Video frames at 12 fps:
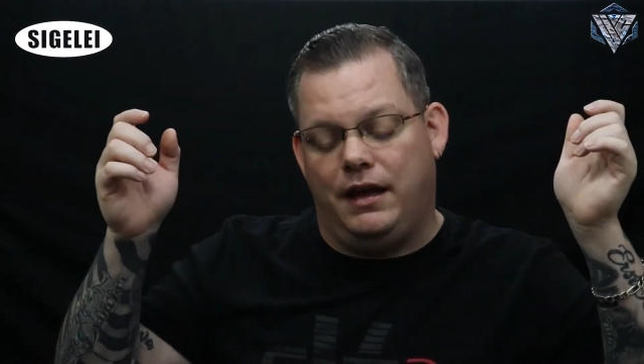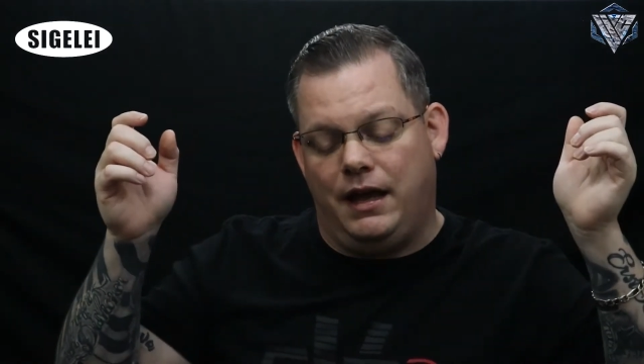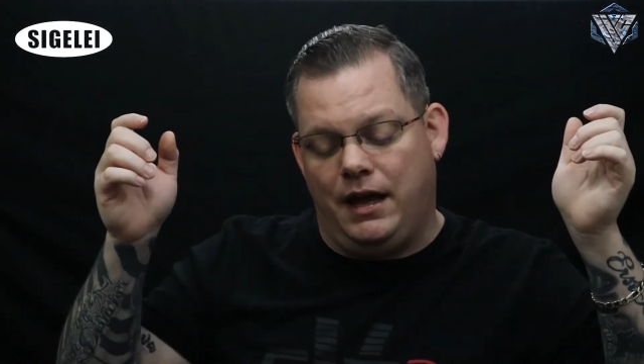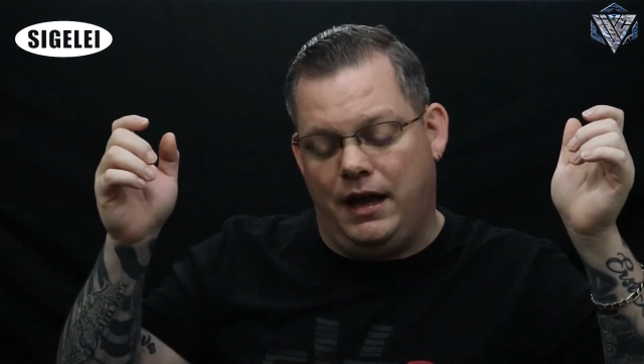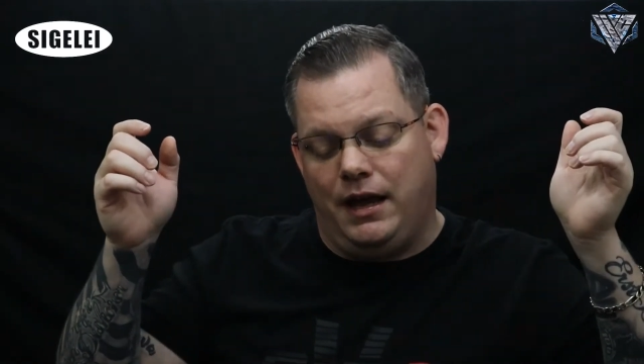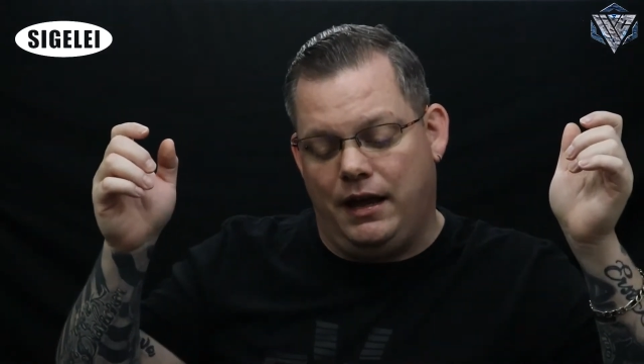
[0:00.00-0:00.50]

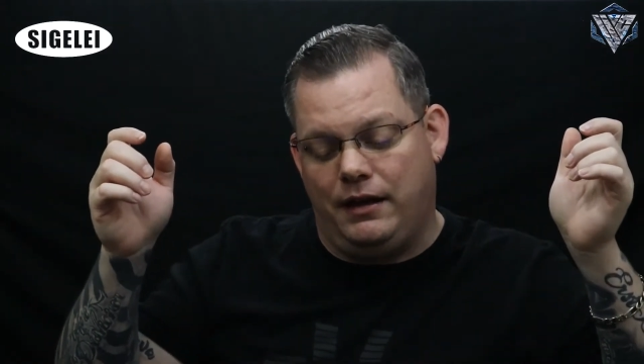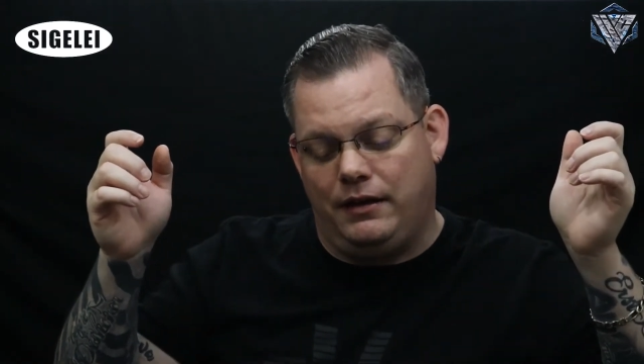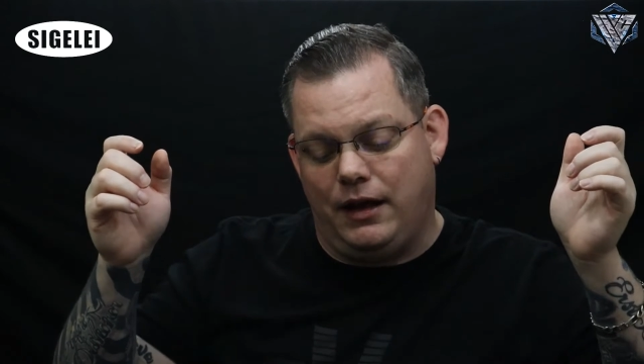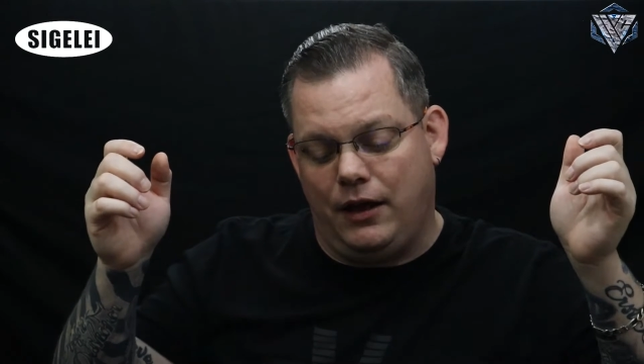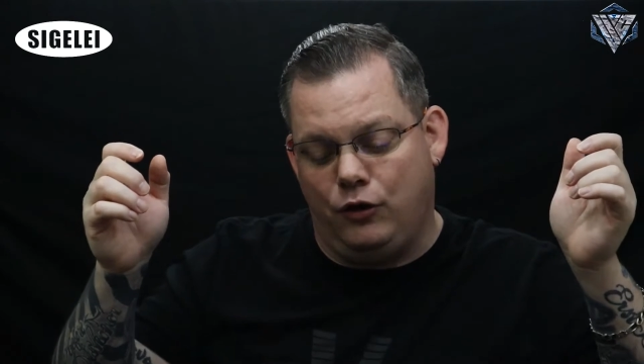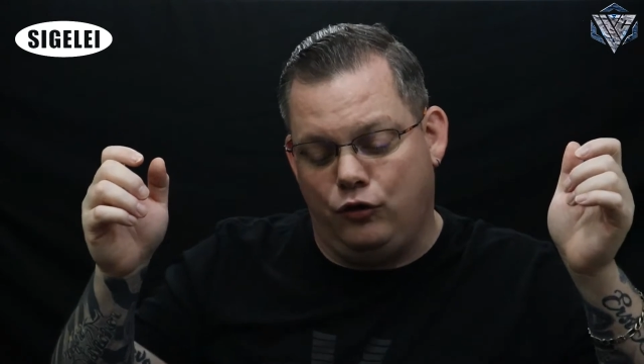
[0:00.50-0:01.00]

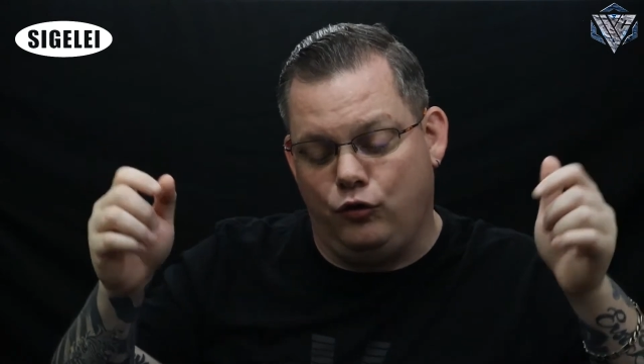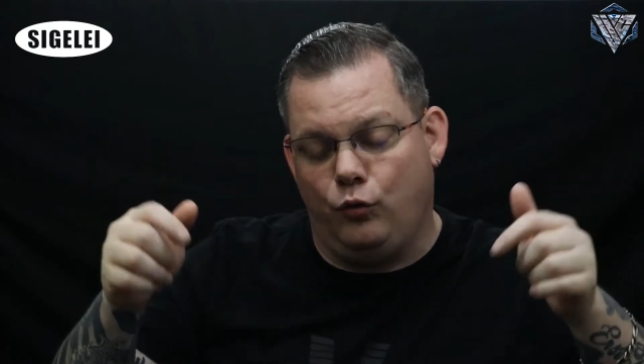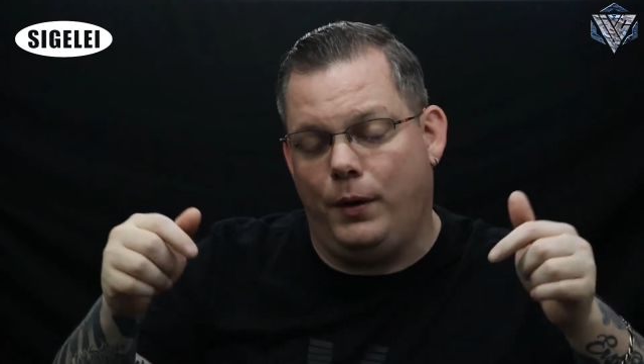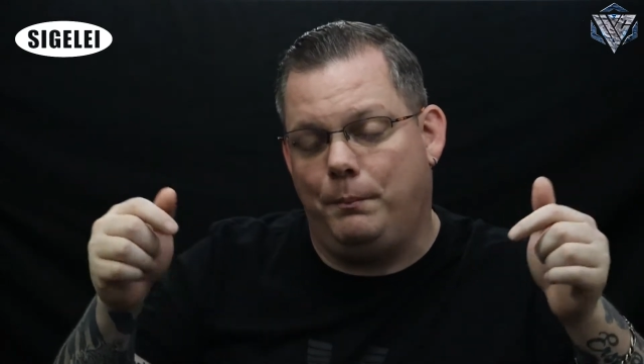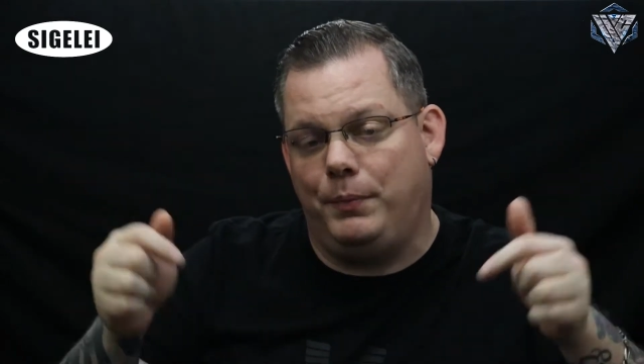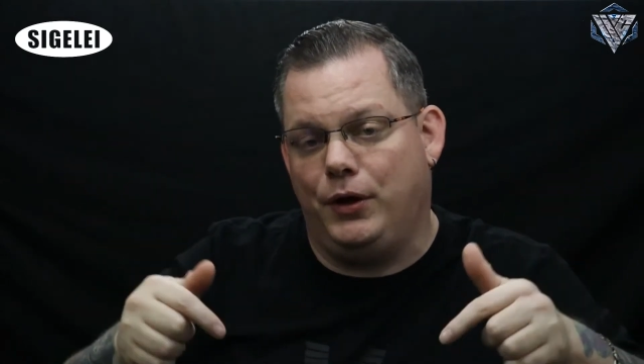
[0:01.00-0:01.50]
and do
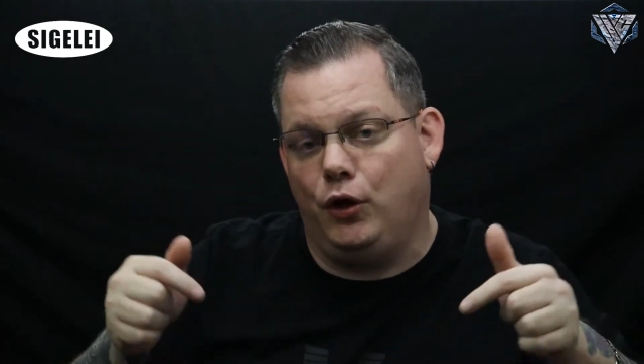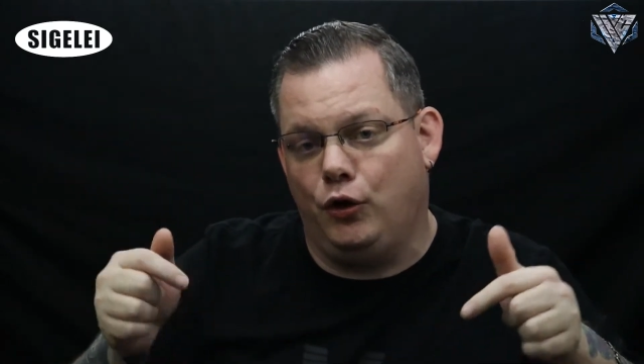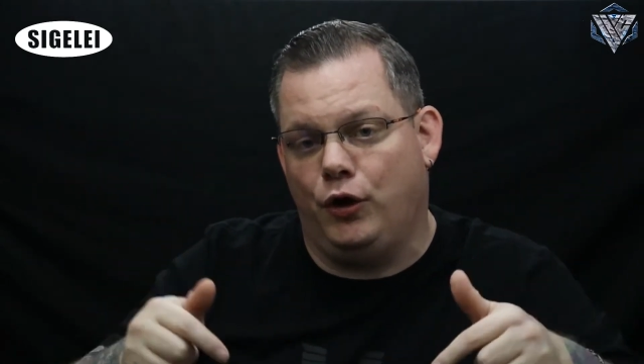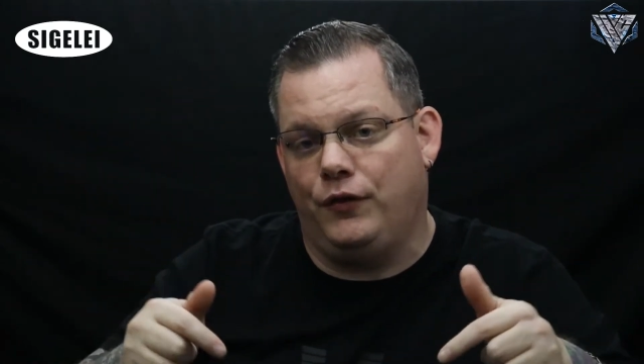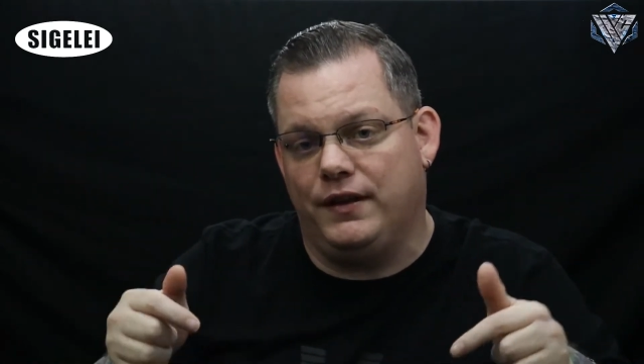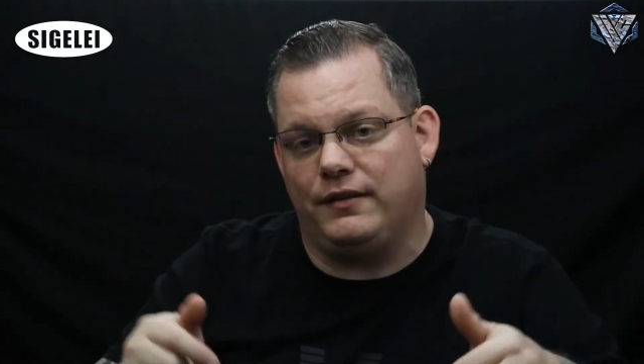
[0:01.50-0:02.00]
a build
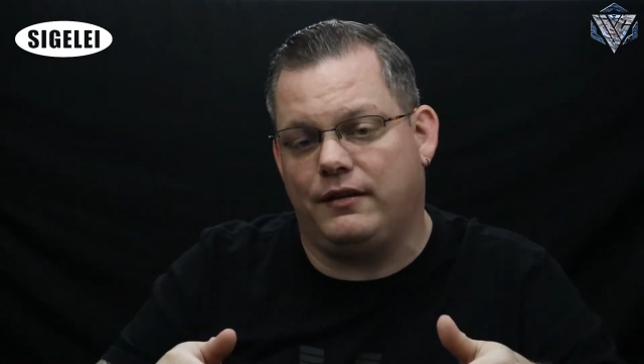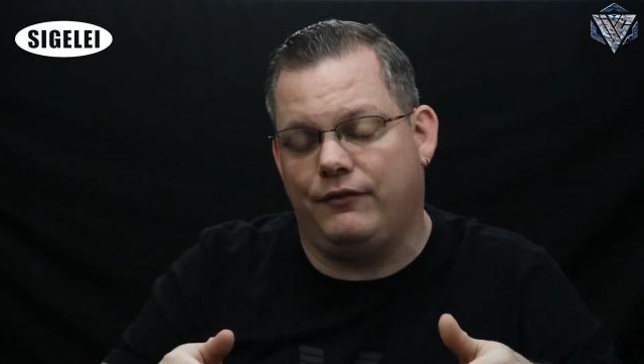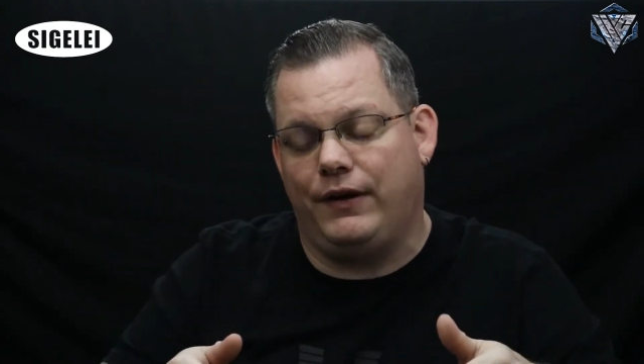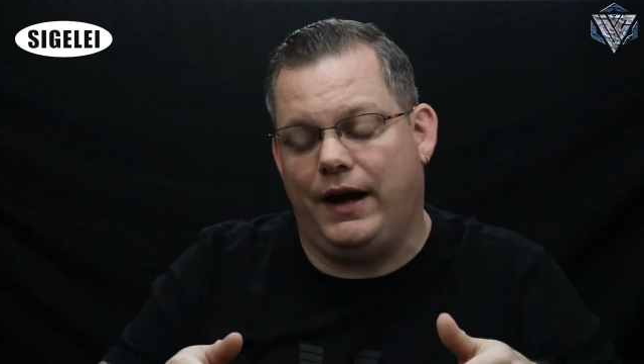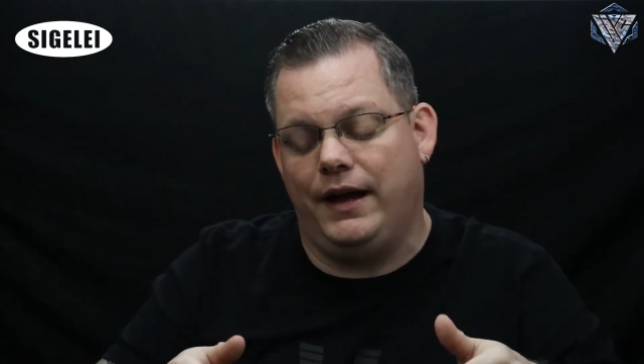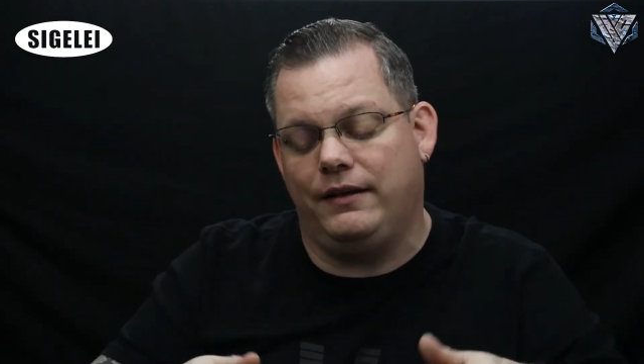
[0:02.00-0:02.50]
on this
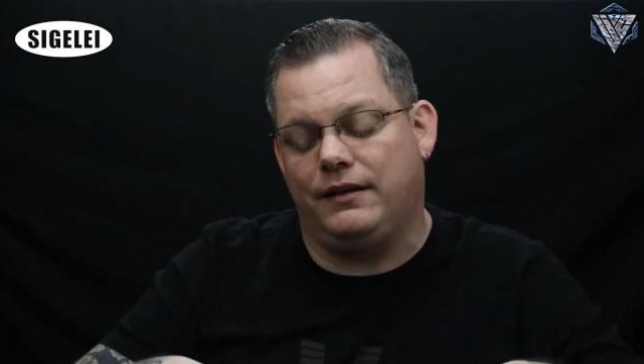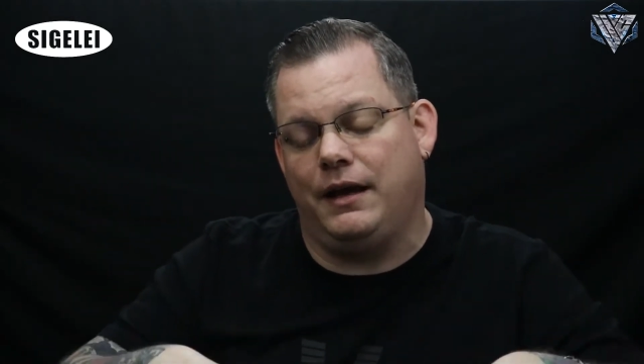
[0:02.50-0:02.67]
device